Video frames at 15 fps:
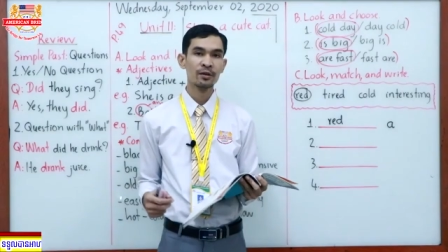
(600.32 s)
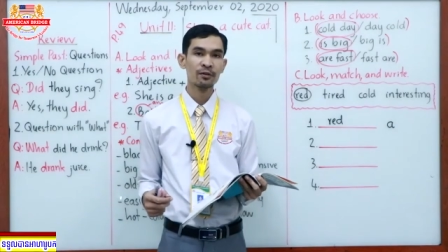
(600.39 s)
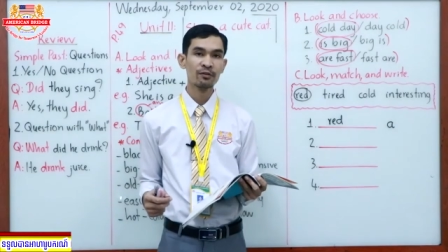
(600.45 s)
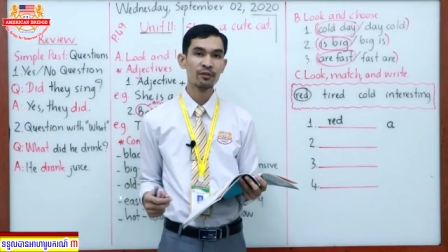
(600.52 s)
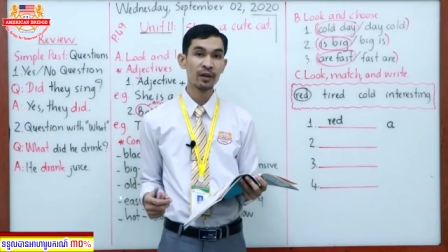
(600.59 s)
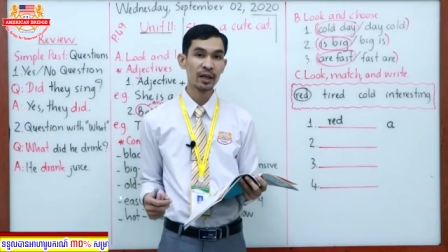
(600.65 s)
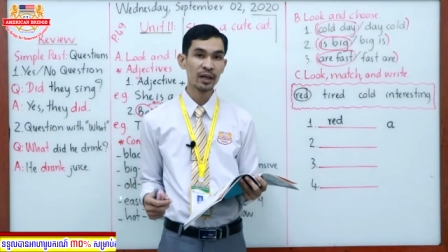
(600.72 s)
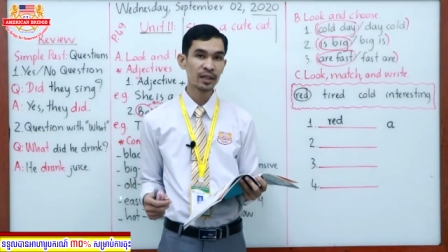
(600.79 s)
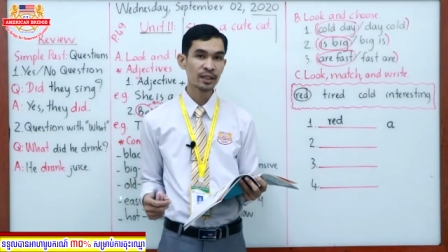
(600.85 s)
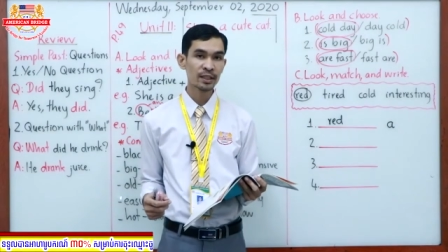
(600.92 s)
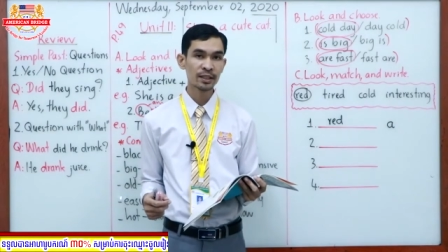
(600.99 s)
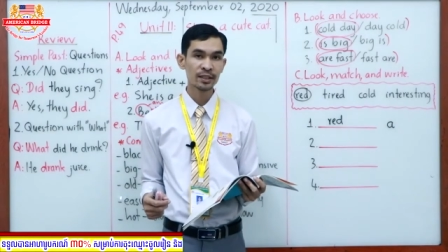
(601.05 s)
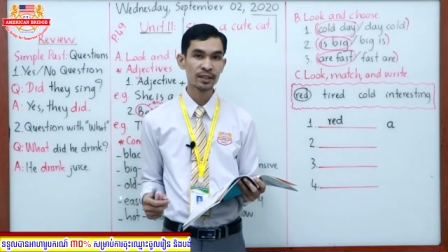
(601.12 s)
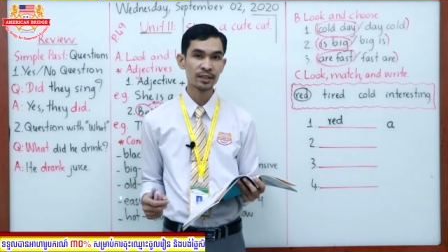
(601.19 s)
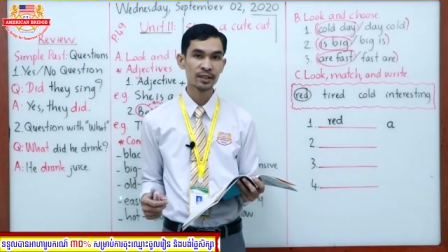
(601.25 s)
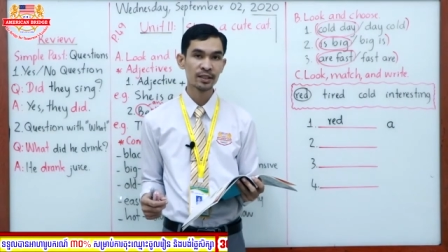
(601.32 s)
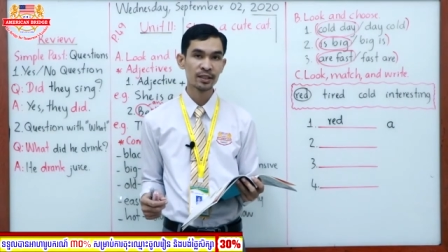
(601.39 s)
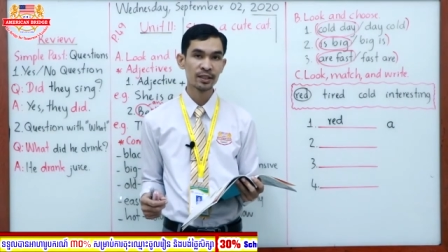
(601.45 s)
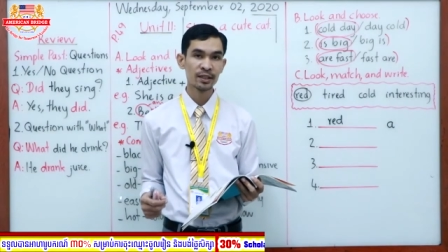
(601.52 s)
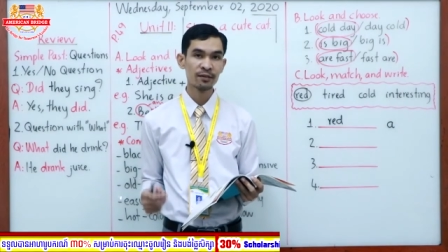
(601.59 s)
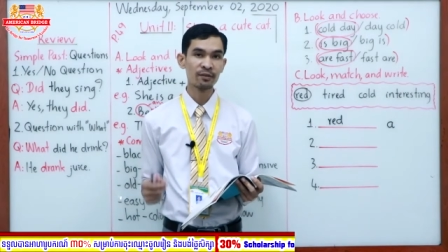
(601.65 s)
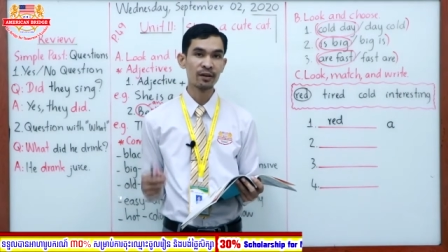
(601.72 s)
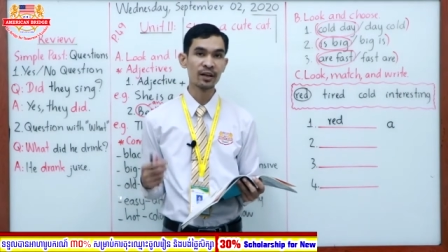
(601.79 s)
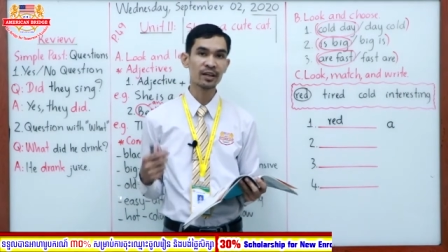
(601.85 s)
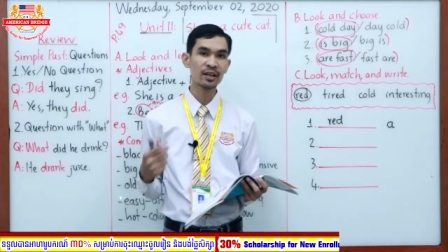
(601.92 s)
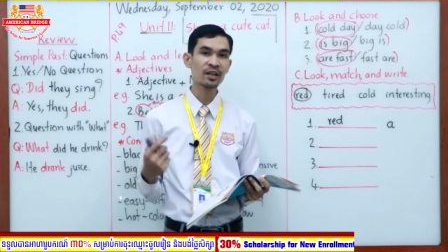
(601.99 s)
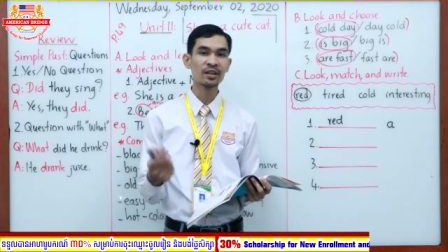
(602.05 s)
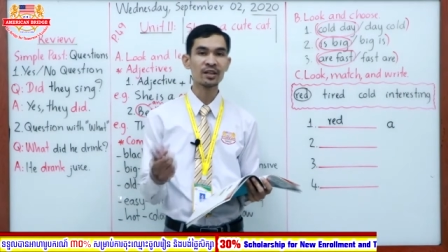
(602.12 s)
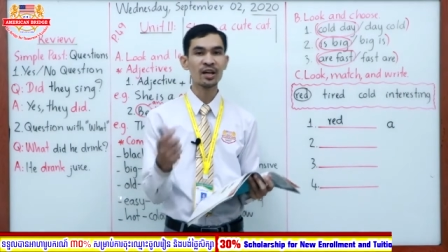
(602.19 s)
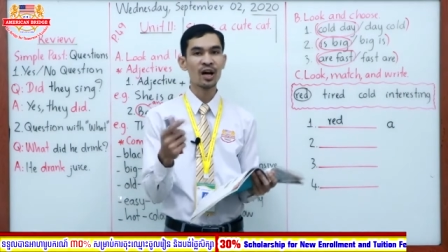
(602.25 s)
Finish. Very
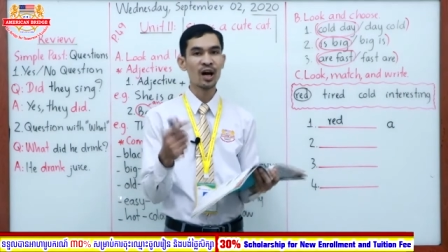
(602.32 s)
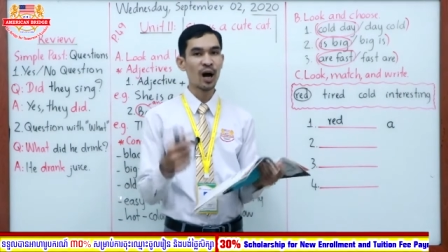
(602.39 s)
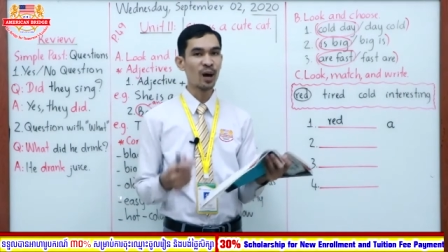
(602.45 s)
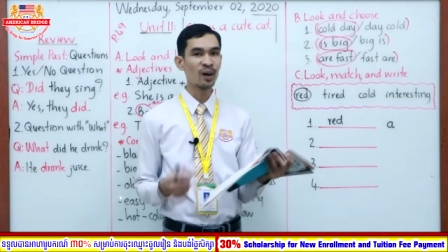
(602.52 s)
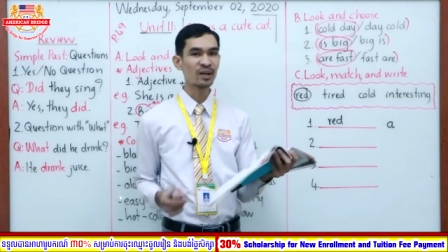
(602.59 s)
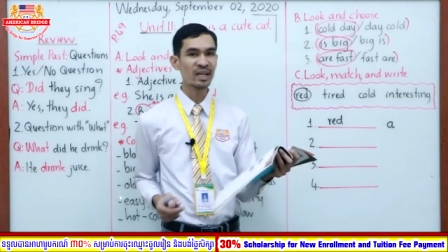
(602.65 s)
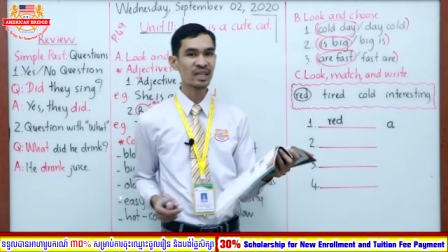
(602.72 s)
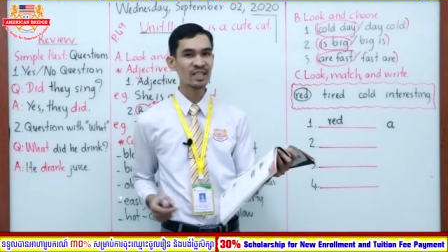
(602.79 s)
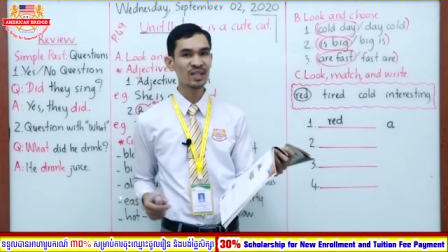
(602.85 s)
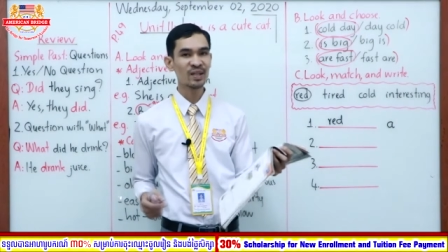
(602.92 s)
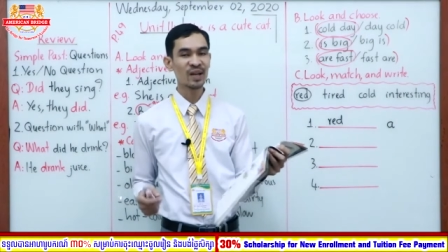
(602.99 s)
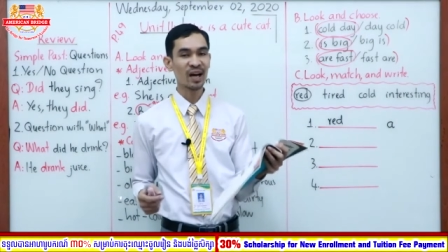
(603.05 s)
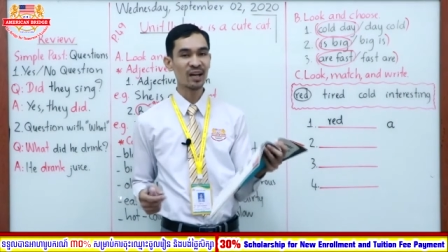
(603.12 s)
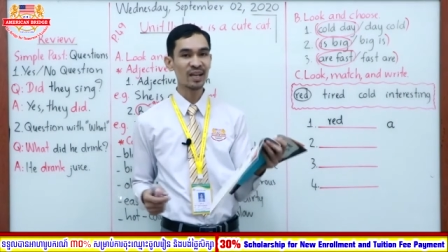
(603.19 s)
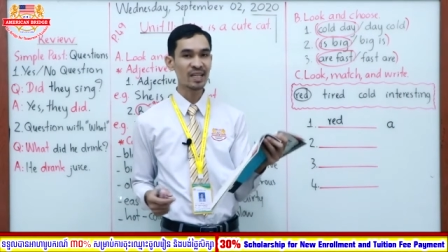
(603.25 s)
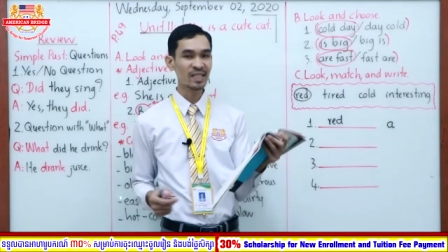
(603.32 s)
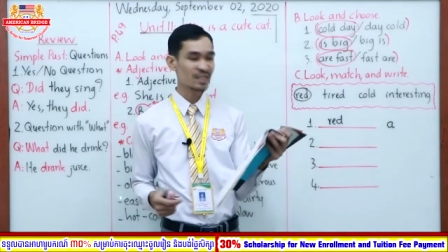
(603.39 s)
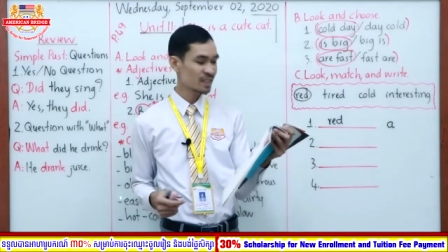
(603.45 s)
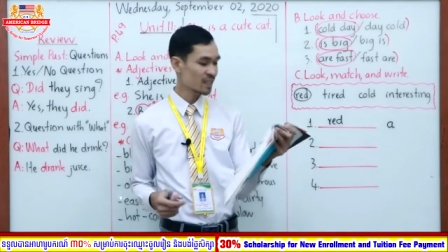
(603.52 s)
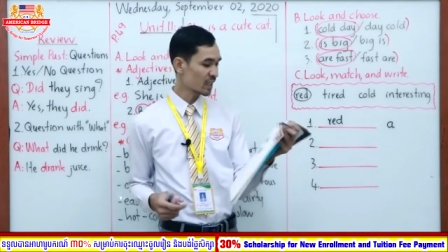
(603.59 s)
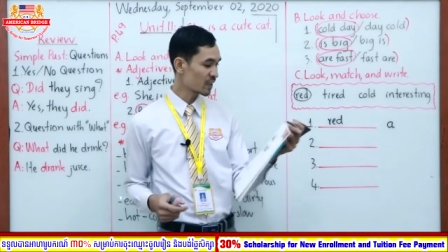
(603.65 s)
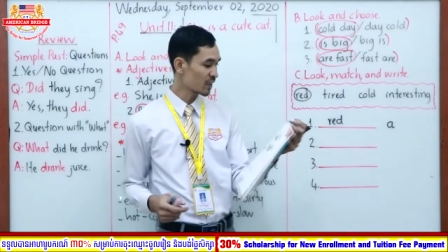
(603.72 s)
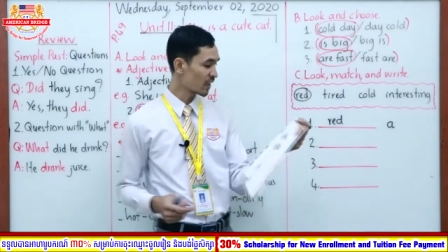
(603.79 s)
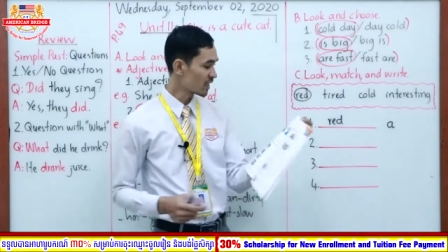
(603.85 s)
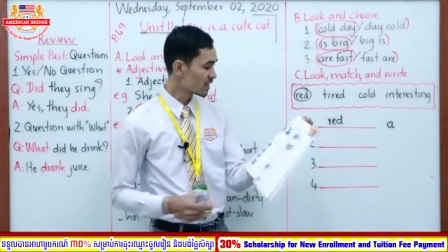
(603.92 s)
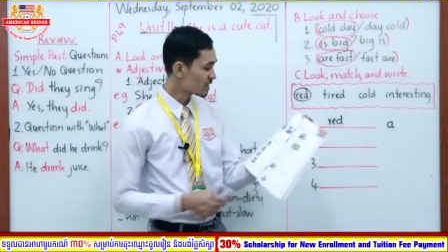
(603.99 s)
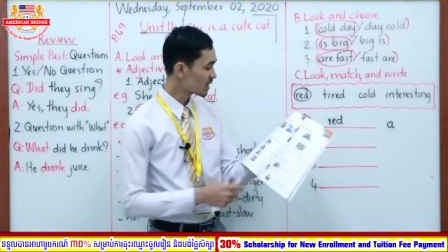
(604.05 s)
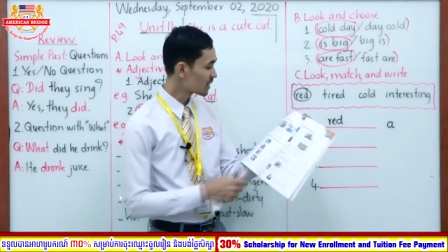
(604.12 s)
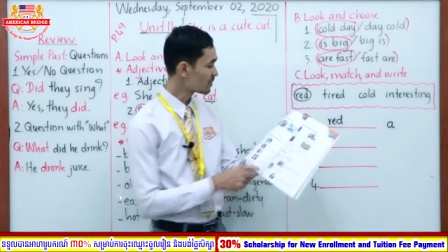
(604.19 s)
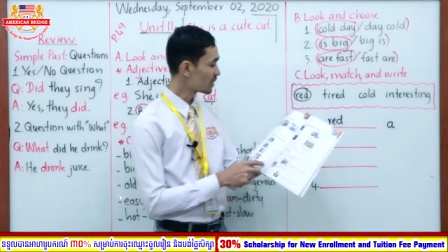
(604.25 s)
good. Okay, so now let's check your
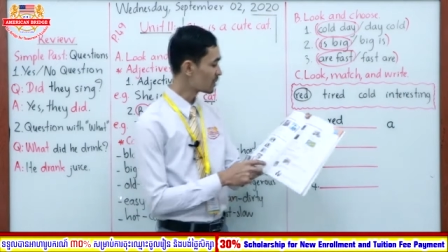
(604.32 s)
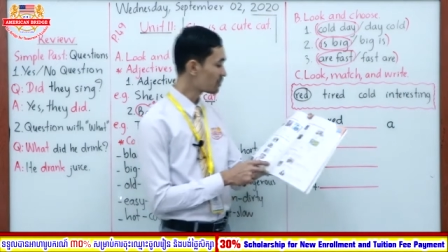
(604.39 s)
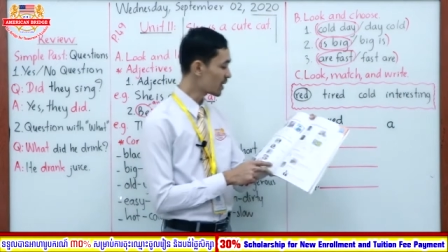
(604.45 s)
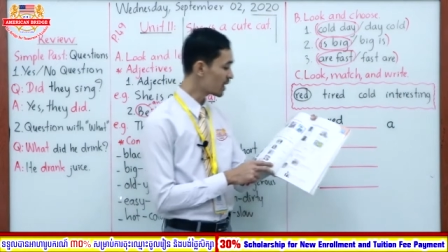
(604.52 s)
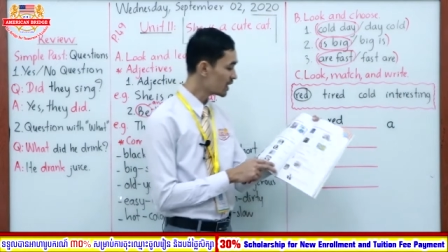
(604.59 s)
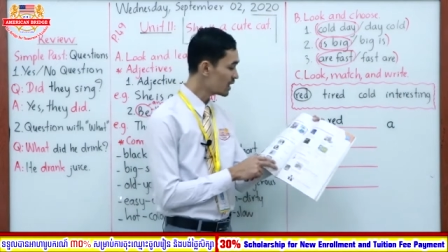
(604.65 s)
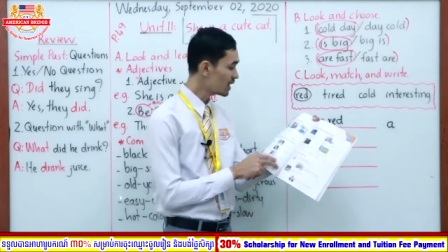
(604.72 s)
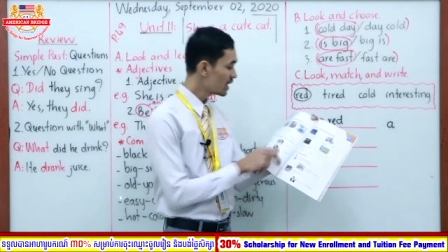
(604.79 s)
answer with me.